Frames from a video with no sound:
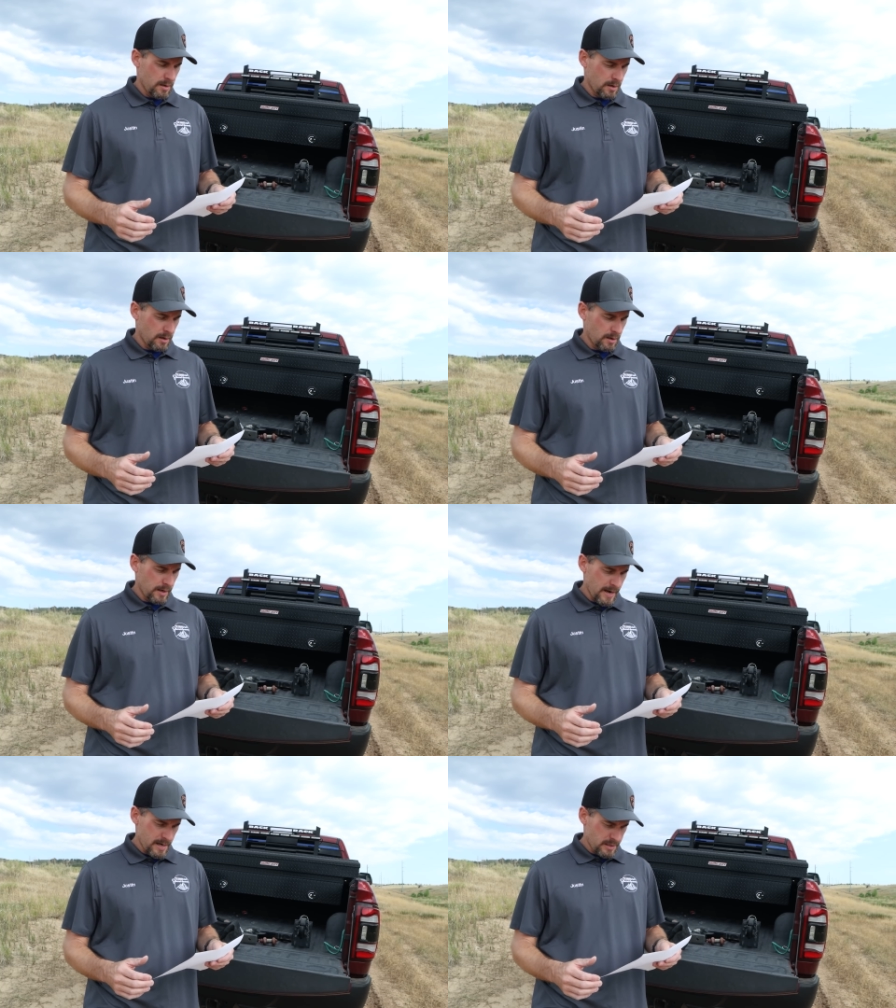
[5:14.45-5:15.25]

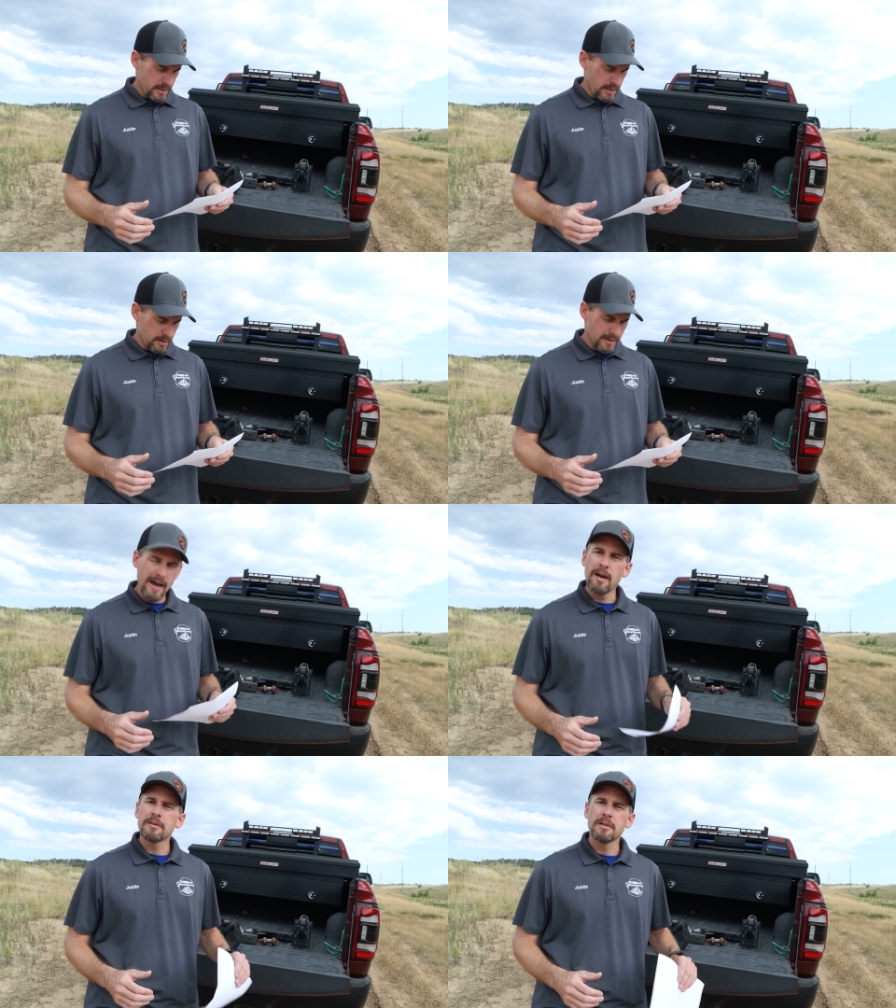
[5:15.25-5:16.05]

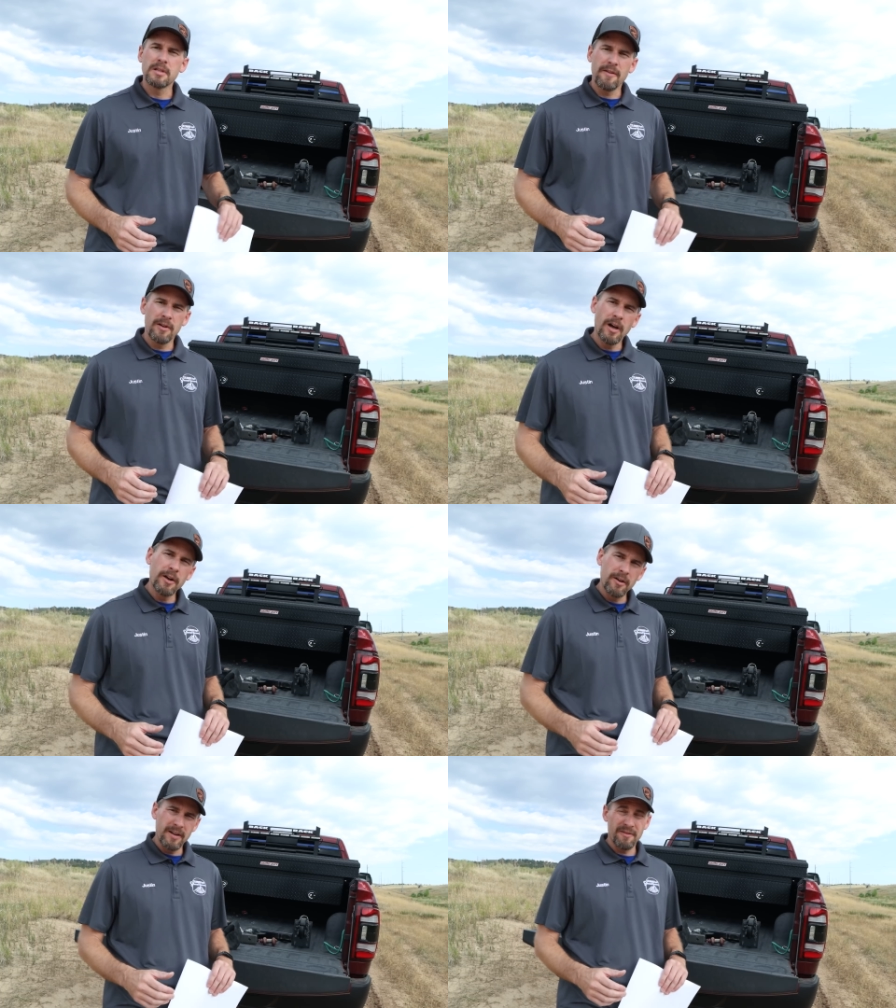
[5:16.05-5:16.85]

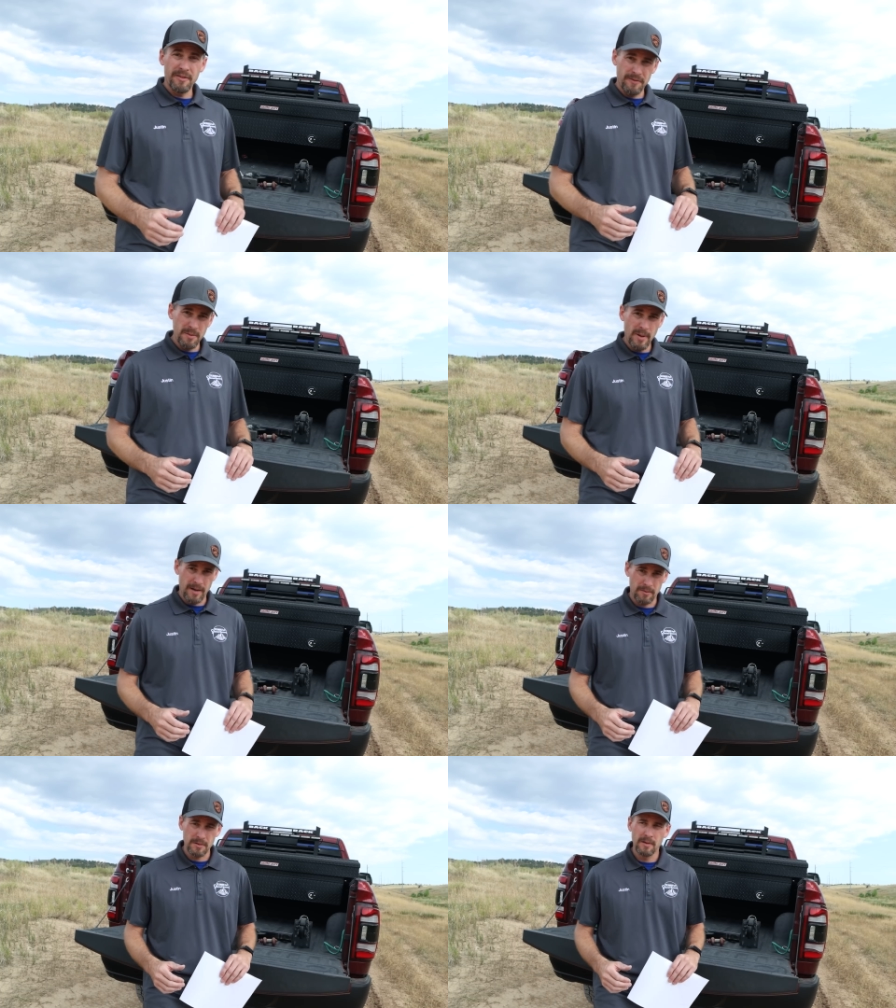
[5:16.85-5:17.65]
18,750
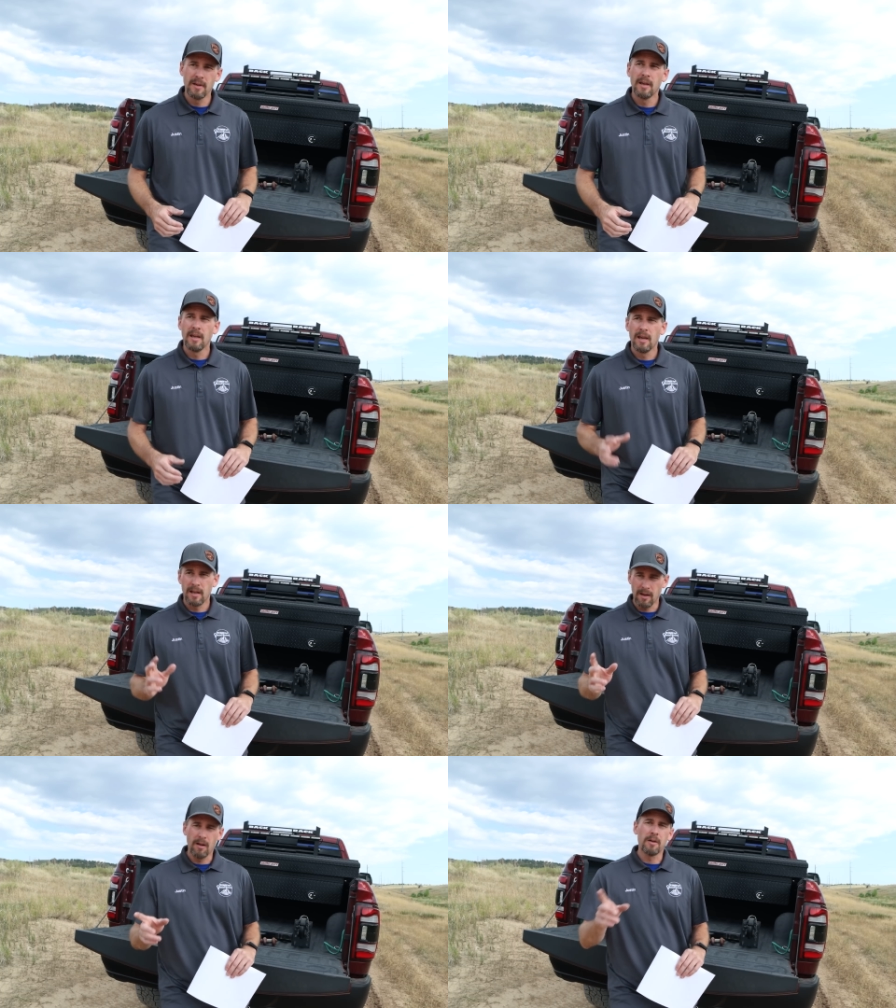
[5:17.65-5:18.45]
pounds.
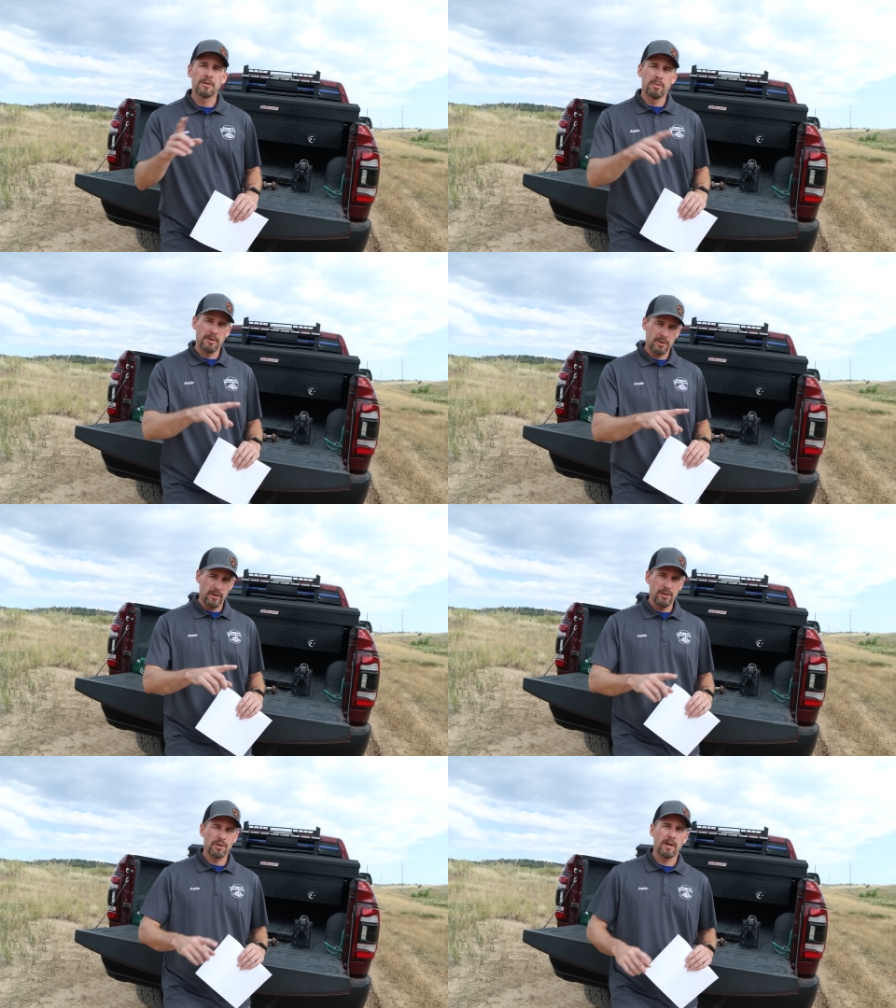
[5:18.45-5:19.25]
And I'll also put a
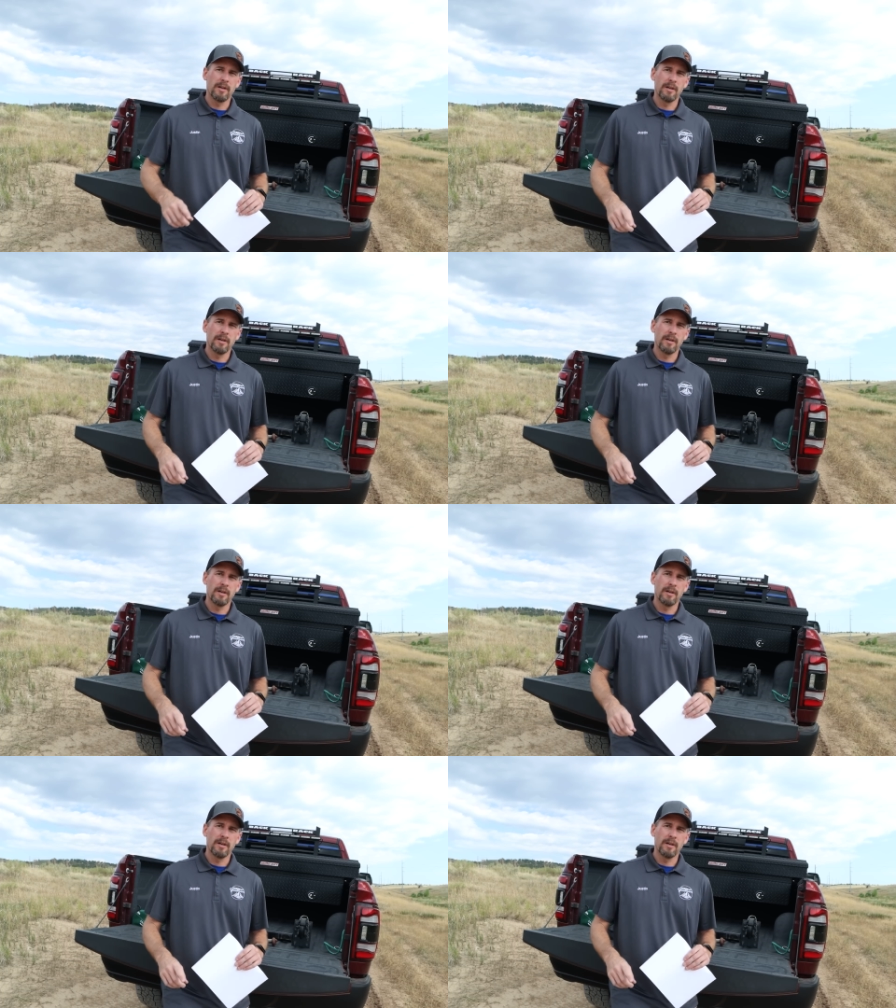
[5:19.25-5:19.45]
screenshot